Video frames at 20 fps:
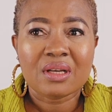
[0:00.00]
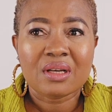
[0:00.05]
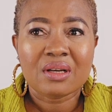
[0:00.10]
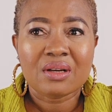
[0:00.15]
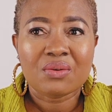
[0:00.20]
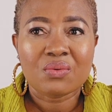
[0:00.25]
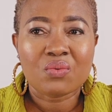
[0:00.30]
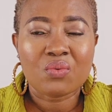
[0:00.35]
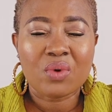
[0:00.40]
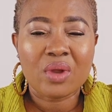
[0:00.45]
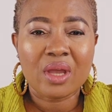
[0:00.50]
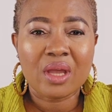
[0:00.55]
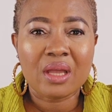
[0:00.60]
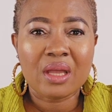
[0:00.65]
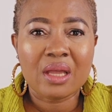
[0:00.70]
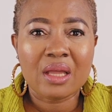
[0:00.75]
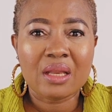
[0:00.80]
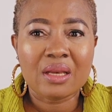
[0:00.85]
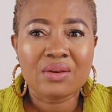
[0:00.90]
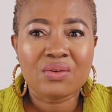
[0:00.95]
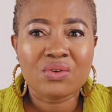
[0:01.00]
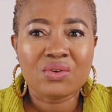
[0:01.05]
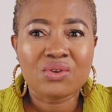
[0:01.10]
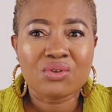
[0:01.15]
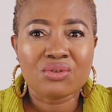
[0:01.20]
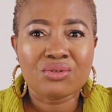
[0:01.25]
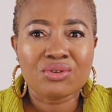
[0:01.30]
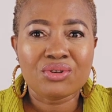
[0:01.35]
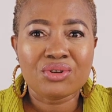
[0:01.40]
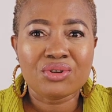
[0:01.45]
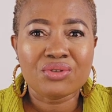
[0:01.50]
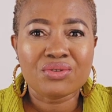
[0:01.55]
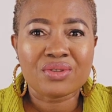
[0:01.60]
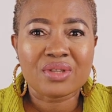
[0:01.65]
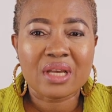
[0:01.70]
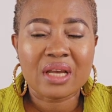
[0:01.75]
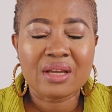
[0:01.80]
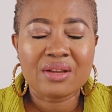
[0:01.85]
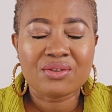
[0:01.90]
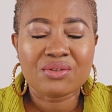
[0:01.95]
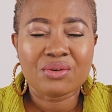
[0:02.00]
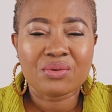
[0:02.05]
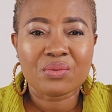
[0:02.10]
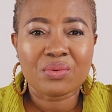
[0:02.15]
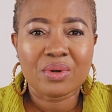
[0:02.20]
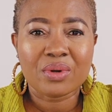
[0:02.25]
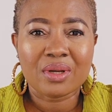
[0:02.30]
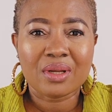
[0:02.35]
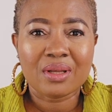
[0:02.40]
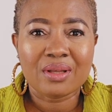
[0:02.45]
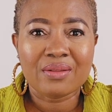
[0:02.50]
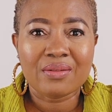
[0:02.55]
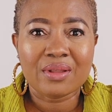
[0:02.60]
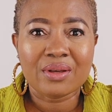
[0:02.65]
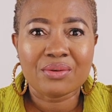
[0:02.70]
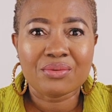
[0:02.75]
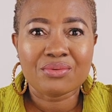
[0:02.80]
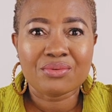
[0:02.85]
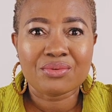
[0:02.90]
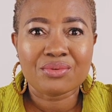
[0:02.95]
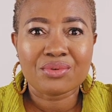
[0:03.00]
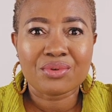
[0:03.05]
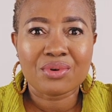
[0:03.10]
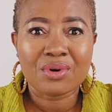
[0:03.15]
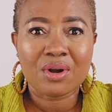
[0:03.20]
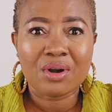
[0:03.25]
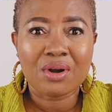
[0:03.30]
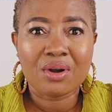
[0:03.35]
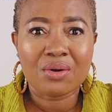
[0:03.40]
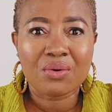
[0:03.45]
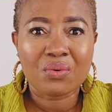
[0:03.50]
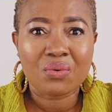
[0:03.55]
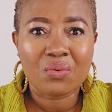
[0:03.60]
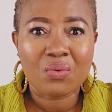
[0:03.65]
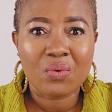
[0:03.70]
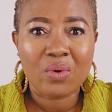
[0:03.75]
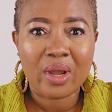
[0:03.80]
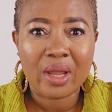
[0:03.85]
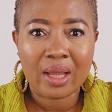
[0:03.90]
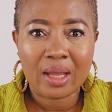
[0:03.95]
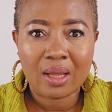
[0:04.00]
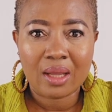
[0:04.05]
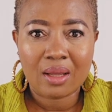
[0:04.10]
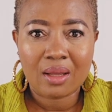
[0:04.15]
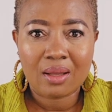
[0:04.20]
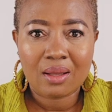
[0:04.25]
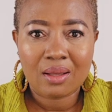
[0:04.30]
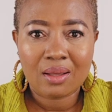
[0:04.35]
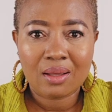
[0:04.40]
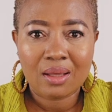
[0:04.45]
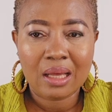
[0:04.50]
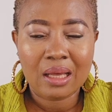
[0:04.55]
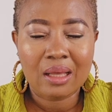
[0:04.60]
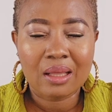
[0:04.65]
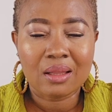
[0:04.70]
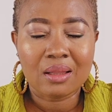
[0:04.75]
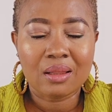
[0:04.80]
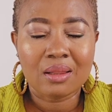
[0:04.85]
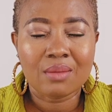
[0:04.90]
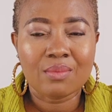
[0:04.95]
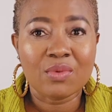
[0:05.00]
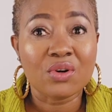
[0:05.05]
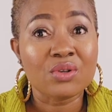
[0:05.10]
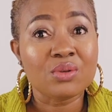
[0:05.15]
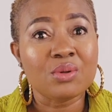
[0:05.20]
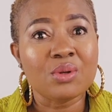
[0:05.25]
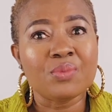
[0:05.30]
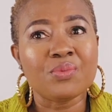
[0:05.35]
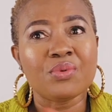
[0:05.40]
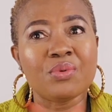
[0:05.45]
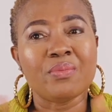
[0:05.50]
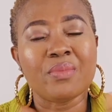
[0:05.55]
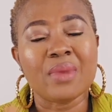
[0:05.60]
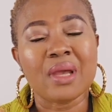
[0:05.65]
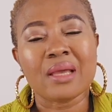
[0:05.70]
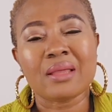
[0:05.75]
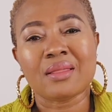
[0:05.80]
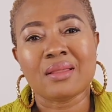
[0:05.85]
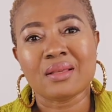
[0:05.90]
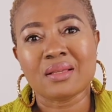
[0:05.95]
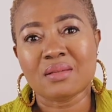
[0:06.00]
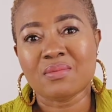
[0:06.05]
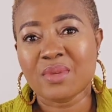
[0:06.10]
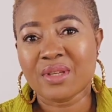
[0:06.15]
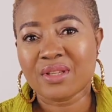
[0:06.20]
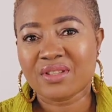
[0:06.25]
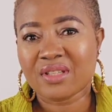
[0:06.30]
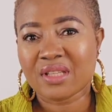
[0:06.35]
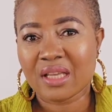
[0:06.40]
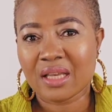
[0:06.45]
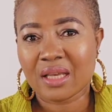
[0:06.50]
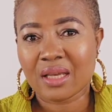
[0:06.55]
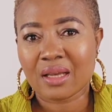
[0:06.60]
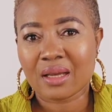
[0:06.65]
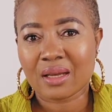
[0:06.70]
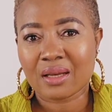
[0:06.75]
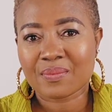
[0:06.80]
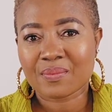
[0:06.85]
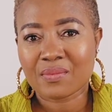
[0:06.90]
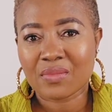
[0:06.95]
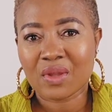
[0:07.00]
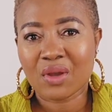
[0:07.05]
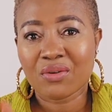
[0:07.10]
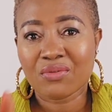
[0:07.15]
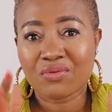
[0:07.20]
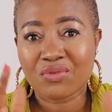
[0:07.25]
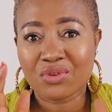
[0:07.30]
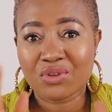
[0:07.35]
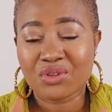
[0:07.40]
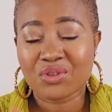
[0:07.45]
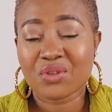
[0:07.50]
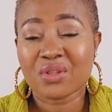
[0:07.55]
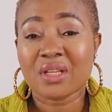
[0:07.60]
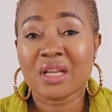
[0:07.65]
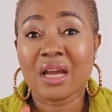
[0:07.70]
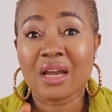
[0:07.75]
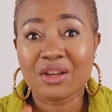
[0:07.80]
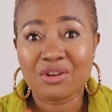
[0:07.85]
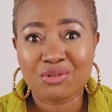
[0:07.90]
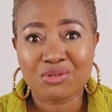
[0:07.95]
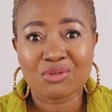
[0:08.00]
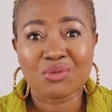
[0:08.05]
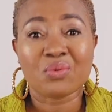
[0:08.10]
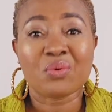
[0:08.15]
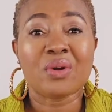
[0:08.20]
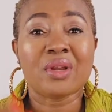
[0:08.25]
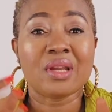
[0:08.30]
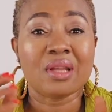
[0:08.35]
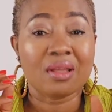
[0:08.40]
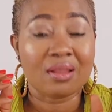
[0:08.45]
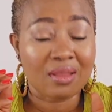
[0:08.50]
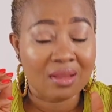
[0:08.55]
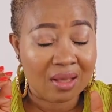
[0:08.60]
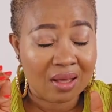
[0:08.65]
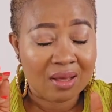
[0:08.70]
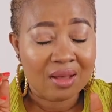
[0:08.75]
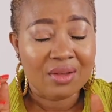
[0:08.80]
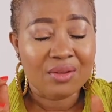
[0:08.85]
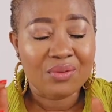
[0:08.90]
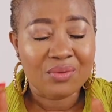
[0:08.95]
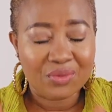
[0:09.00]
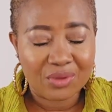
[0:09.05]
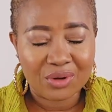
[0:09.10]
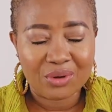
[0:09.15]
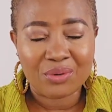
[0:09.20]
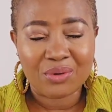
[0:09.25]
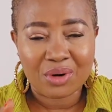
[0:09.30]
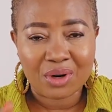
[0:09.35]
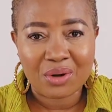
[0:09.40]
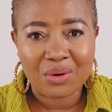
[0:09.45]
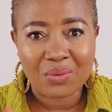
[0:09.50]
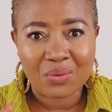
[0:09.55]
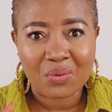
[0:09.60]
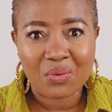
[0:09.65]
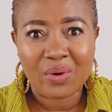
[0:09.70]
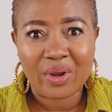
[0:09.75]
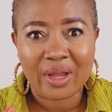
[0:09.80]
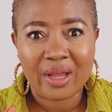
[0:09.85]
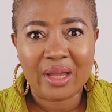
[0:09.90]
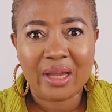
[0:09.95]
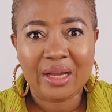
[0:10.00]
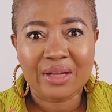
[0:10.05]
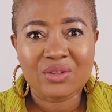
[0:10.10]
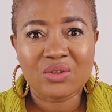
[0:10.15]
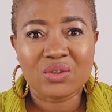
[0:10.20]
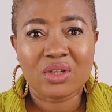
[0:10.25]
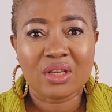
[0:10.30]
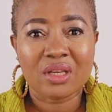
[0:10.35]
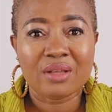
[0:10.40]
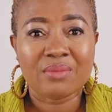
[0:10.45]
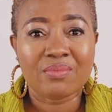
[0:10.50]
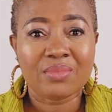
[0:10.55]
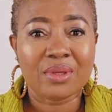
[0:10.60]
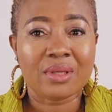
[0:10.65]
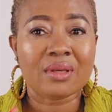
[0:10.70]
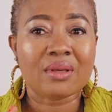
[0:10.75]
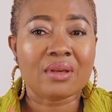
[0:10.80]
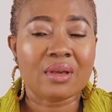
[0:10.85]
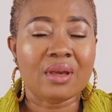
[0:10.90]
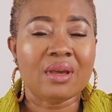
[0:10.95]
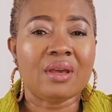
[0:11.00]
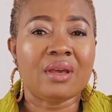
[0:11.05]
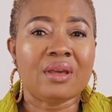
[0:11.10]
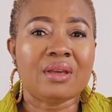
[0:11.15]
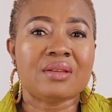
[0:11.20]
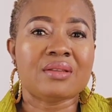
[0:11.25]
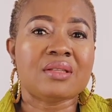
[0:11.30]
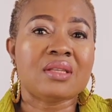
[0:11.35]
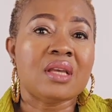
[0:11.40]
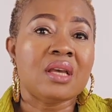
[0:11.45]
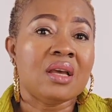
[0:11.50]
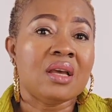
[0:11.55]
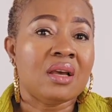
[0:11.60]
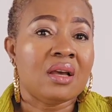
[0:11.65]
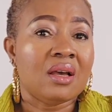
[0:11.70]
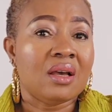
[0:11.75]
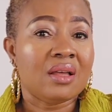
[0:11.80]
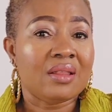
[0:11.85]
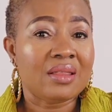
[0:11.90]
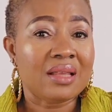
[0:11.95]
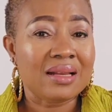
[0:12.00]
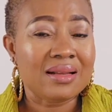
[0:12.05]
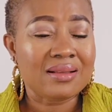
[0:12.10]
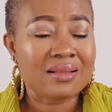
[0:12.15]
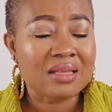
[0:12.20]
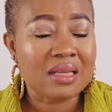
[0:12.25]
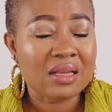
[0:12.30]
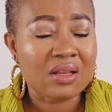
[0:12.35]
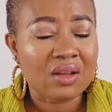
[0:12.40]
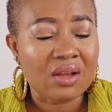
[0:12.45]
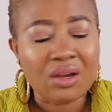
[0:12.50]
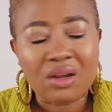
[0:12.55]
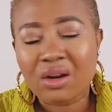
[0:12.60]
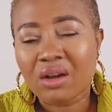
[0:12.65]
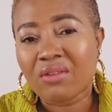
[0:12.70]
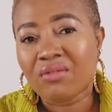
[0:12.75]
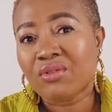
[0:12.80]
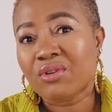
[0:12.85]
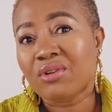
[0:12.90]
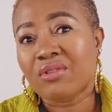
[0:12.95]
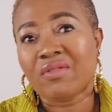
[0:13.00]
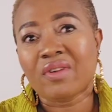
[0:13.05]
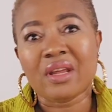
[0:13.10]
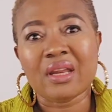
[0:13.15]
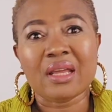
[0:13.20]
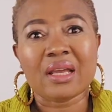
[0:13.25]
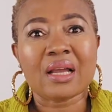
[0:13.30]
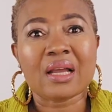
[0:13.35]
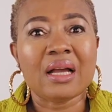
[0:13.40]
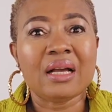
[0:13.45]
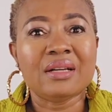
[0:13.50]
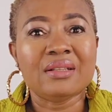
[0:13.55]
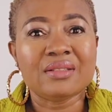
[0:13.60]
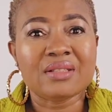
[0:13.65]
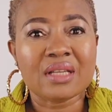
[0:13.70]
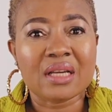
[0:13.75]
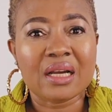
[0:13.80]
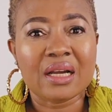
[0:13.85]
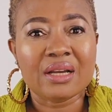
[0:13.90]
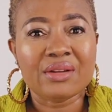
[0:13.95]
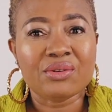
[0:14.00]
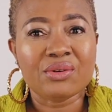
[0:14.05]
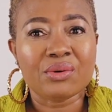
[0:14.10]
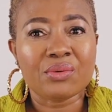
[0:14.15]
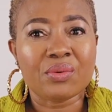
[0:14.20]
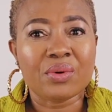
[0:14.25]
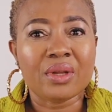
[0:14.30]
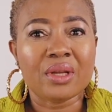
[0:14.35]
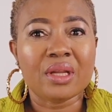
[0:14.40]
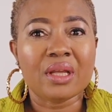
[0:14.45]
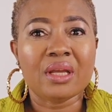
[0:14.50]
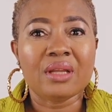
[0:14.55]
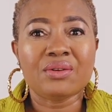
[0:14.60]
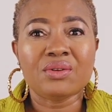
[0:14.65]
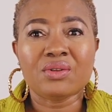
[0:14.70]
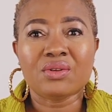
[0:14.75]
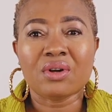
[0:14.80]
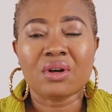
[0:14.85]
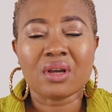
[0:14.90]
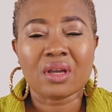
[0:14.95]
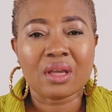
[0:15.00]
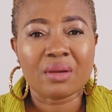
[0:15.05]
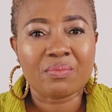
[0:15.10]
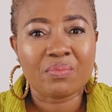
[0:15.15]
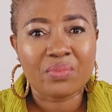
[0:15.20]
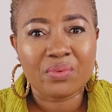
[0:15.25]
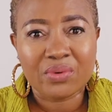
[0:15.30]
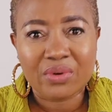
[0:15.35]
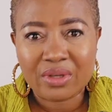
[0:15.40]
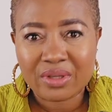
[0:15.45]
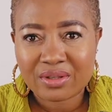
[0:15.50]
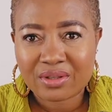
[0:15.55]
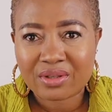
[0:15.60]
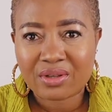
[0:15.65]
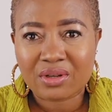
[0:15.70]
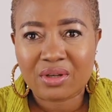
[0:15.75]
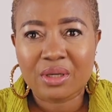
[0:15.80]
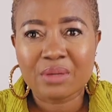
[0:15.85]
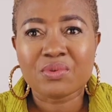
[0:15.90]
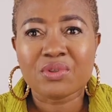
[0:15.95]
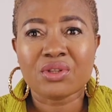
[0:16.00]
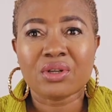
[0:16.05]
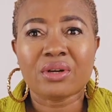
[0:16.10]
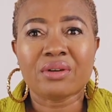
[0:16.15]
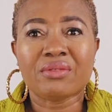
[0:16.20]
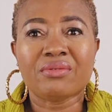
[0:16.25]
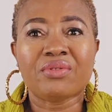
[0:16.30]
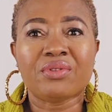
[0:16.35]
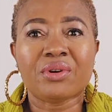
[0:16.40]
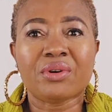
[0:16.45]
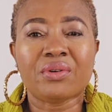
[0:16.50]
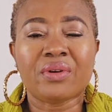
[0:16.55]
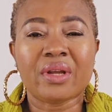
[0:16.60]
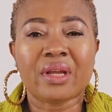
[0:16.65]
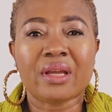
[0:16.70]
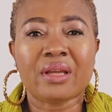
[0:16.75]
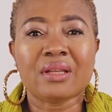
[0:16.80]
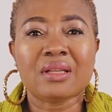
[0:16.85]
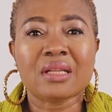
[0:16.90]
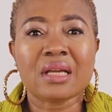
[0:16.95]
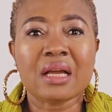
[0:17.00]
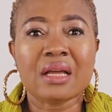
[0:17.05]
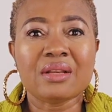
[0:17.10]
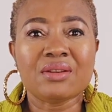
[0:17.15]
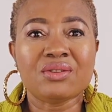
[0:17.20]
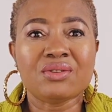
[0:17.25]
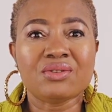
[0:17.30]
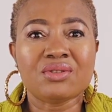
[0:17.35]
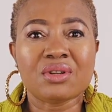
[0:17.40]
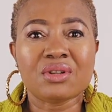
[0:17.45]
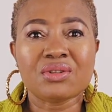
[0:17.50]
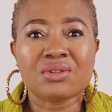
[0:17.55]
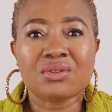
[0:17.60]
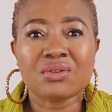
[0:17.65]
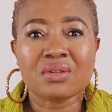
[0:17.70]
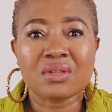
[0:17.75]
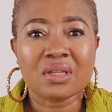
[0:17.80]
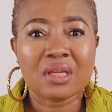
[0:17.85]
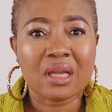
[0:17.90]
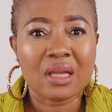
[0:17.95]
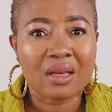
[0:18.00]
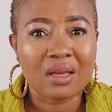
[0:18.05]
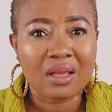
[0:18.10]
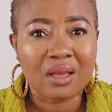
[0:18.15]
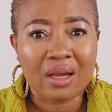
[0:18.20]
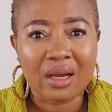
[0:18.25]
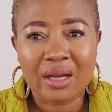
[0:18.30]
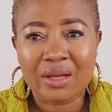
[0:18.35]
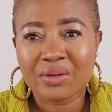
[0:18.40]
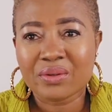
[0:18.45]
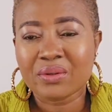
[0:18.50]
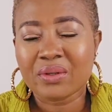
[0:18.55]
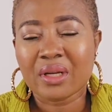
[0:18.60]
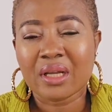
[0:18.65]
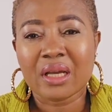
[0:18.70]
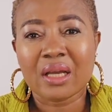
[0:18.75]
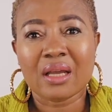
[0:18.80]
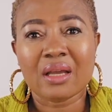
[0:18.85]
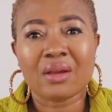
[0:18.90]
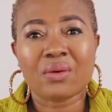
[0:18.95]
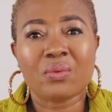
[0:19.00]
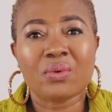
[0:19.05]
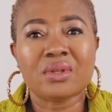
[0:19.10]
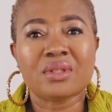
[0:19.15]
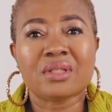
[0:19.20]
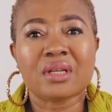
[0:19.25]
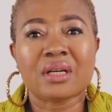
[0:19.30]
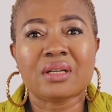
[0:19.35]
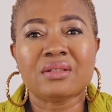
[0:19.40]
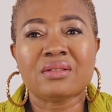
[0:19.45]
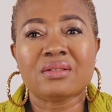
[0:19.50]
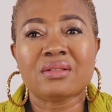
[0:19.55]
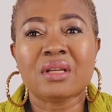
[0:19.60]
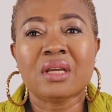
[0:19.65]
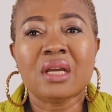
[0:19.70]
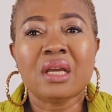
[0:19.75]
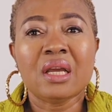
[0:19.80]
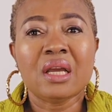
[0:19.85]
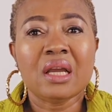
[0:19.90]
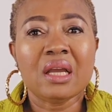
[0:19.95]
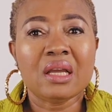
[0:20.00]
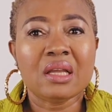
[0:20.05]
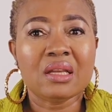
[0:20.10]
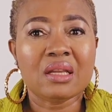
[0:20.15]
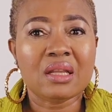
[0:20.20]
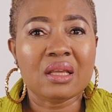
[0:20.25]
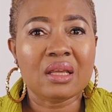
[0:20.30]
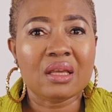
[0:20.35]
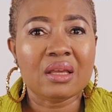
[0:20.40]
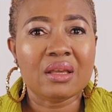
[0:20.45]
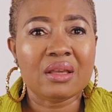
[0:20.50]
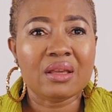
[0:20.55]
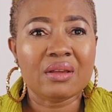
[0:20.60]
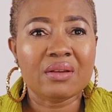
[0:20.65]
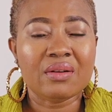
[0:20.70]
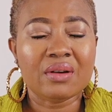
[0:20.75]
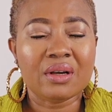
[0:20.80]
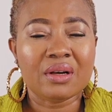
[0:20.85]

when you use hydroquinone the wrong way, and most people make this mistake of using hydroquinone the wrong way, actually, because there is a lot of over-the-counter hydroquinone. You don't get prescription for it, and you just use it anyhow you like without any